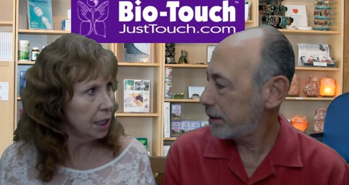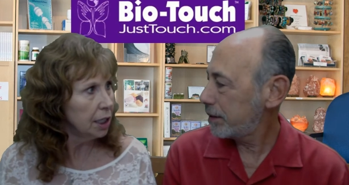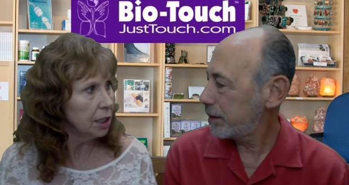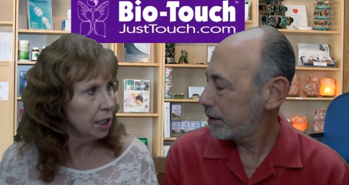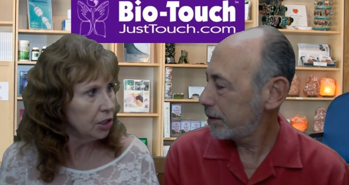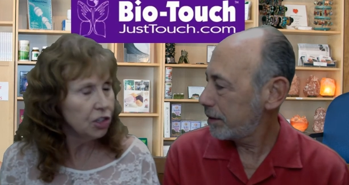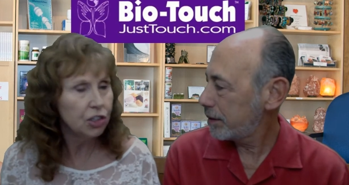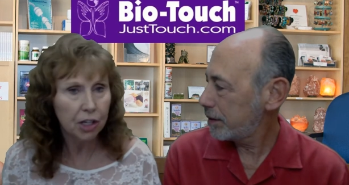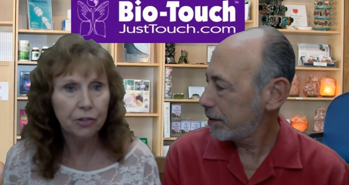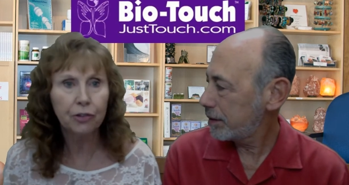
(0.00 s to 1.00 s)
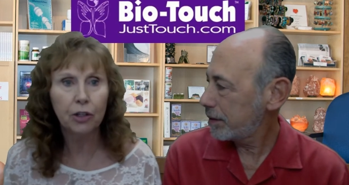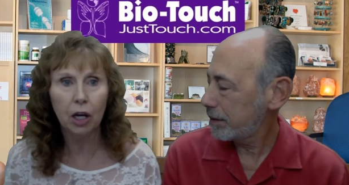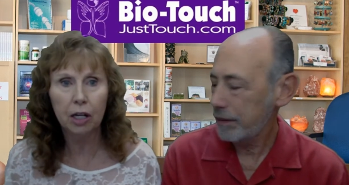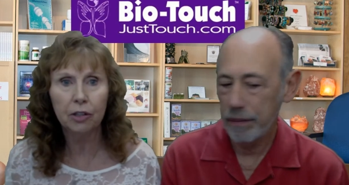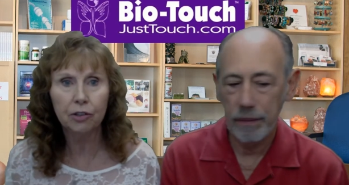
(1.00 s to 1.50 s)
Speaker 1: it it just
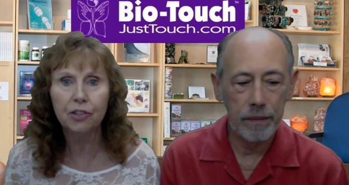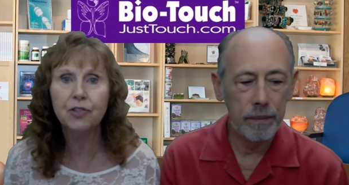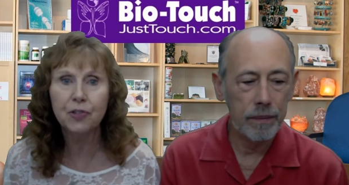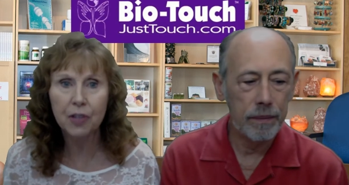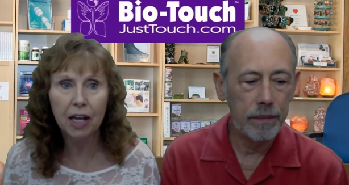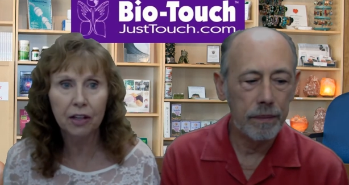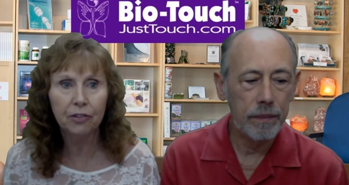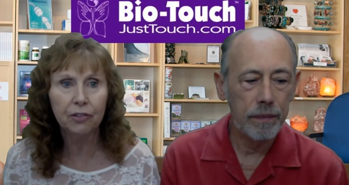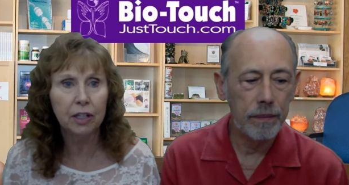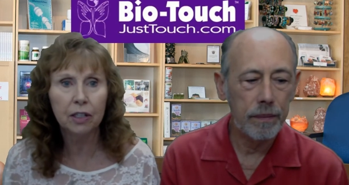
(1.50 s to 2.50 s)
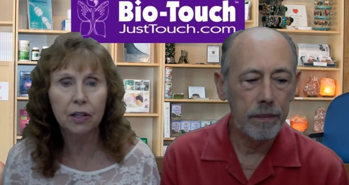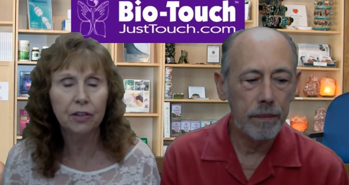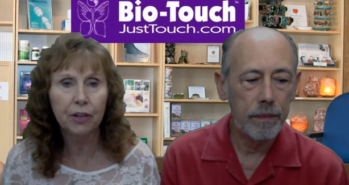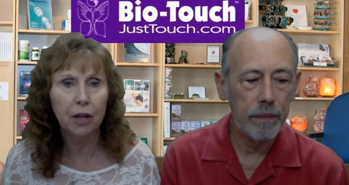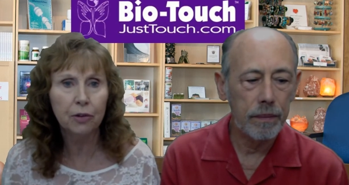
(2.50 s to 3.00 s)
it just says in
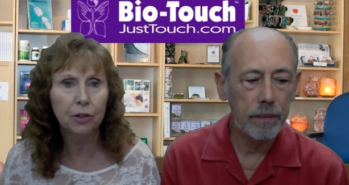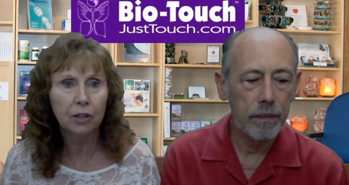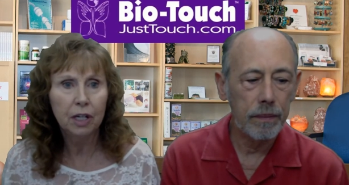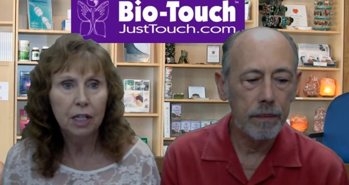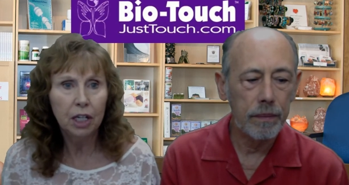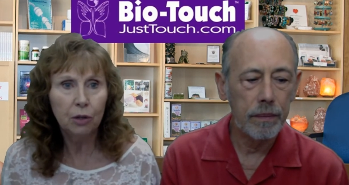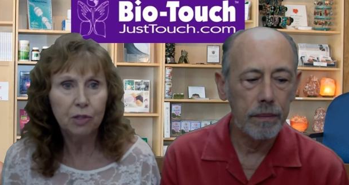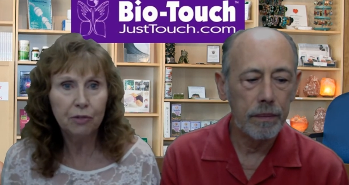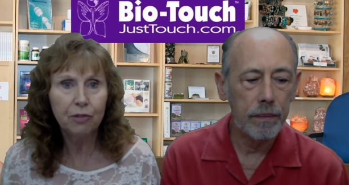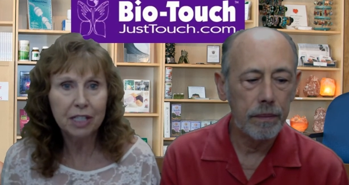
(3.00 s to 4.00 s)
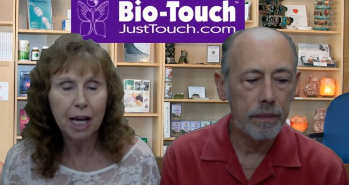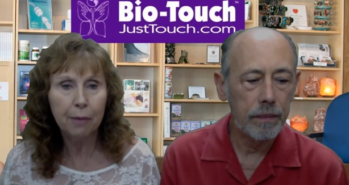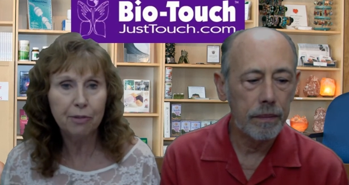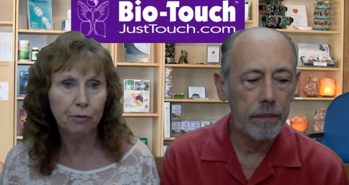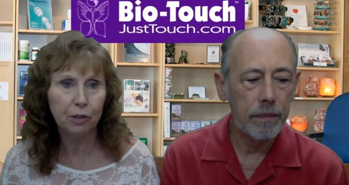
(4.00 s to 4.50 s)
these other you know different
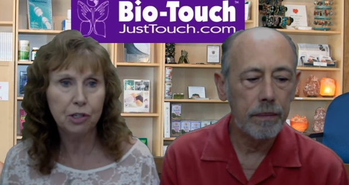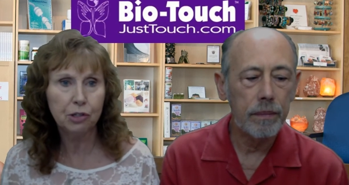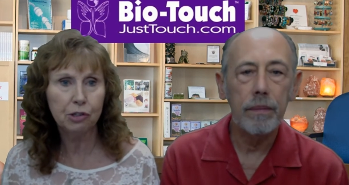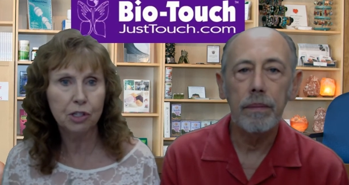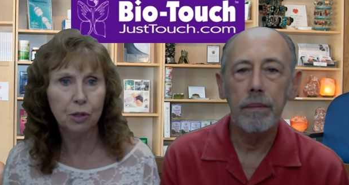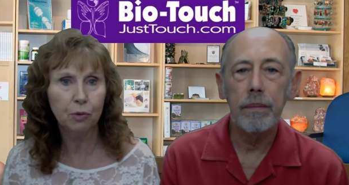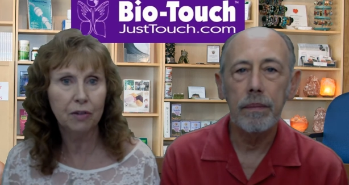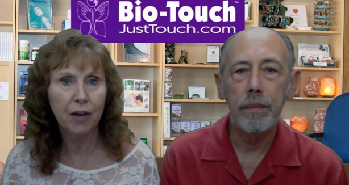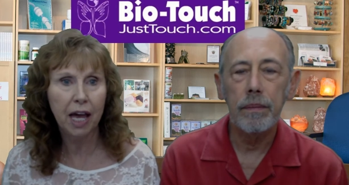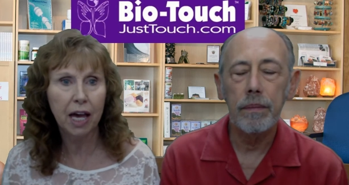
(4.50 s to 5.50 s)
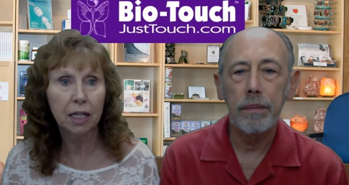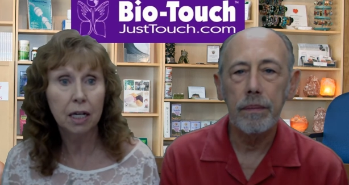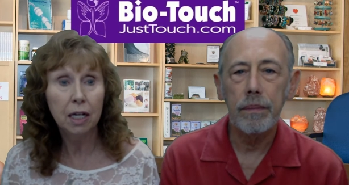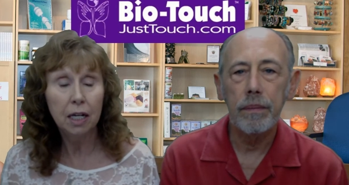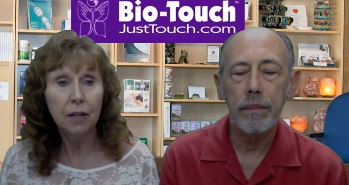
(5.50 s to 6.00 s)
types of research that we have had
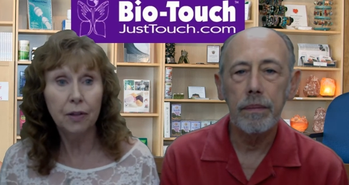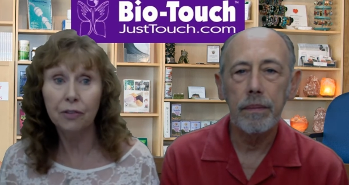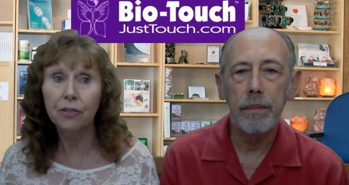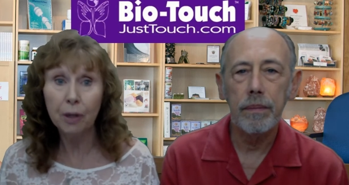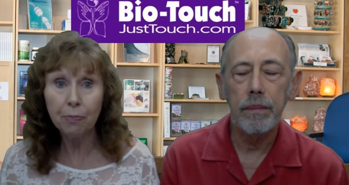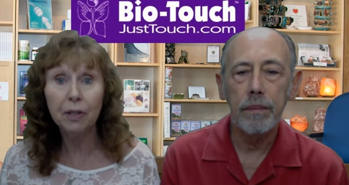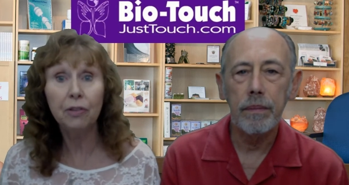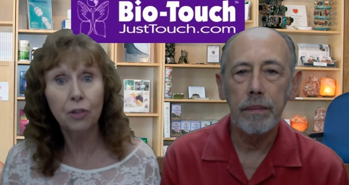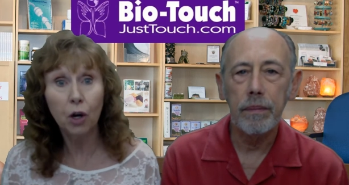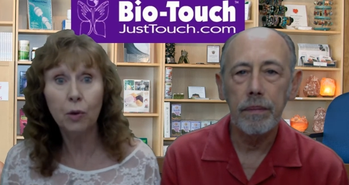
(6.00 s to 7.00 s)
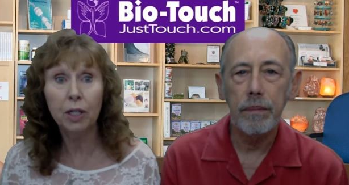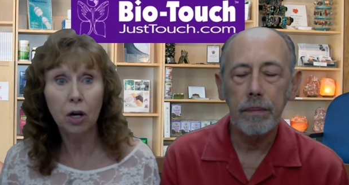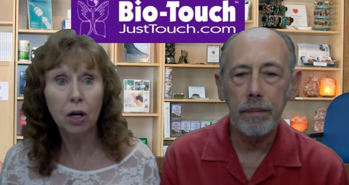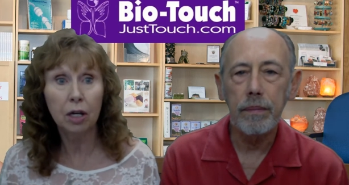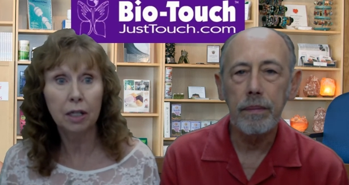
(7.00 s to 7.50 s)
that something's going
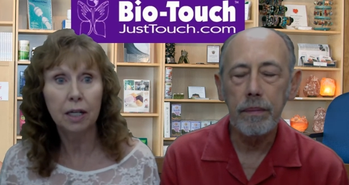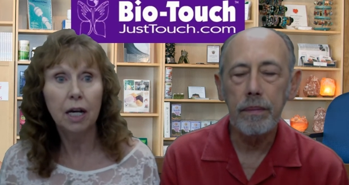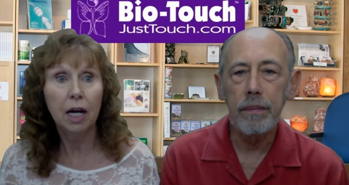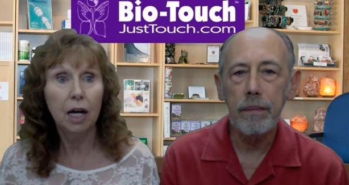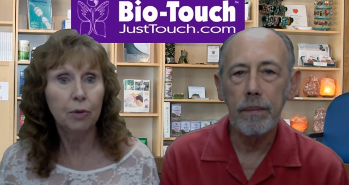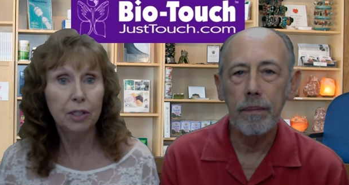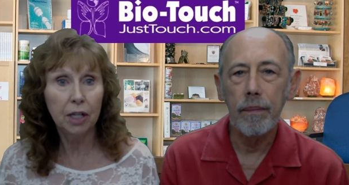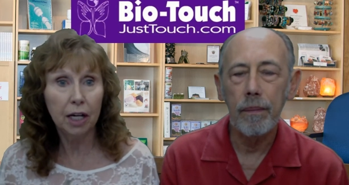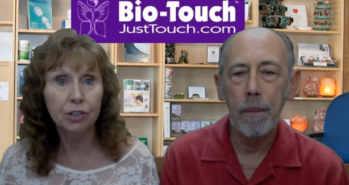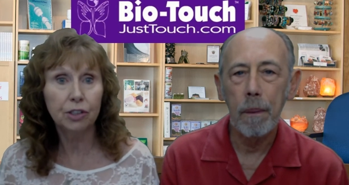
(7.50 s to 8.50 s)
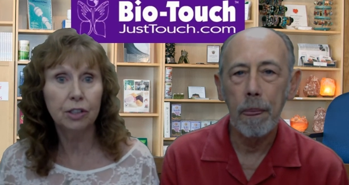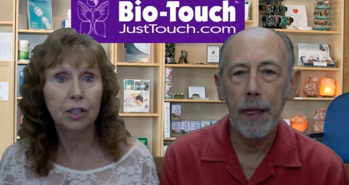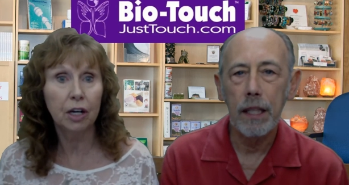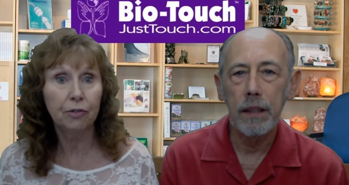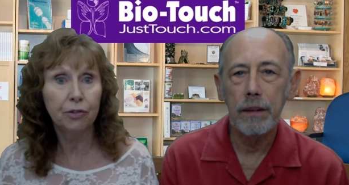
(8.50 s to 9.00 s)
on. A
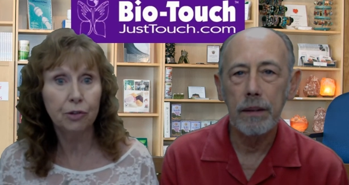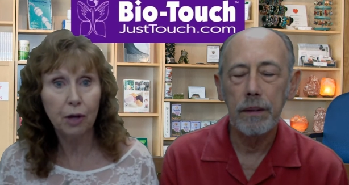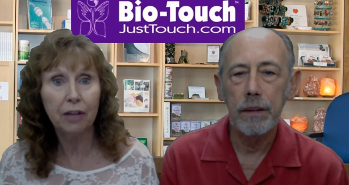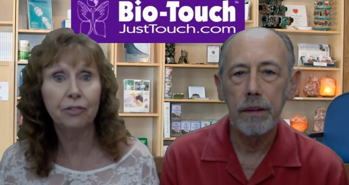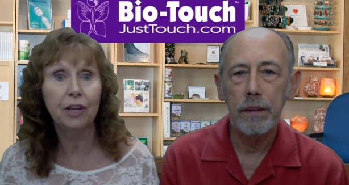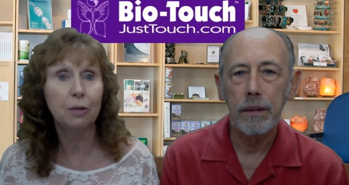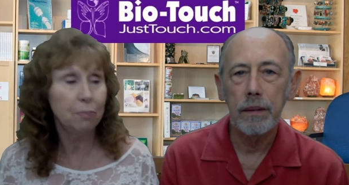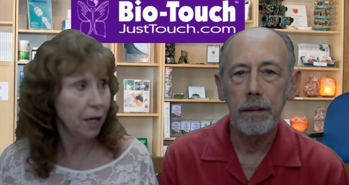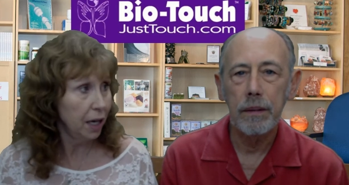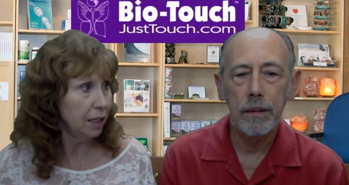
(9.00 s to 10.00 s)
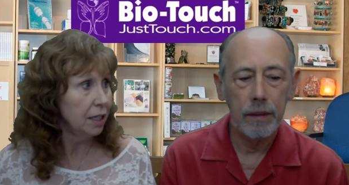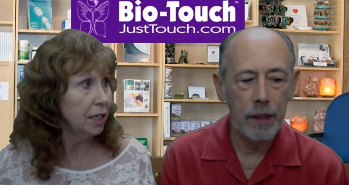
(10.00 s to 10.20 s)
reduction of stress and pain